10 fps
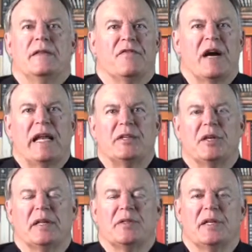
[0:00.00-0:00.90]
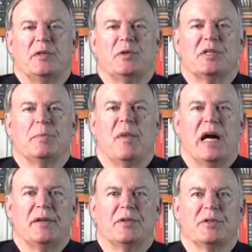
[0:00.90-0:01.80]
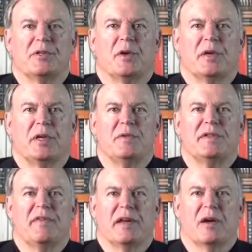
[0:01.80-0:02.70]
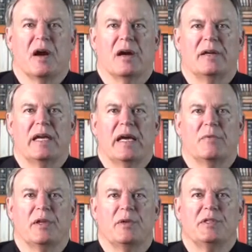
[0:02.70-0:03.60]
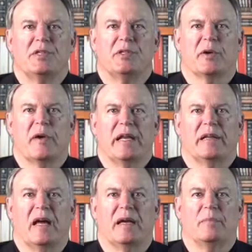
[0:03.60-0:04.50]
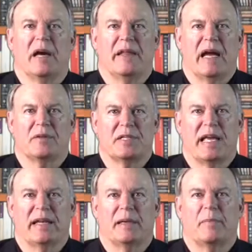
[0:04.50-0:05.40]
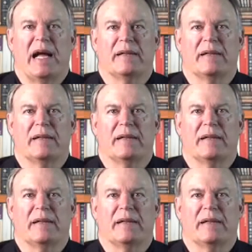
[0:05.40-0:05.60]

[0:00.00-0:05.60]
The financial institution monitors your use of the card and reduces your credit line by the outstanding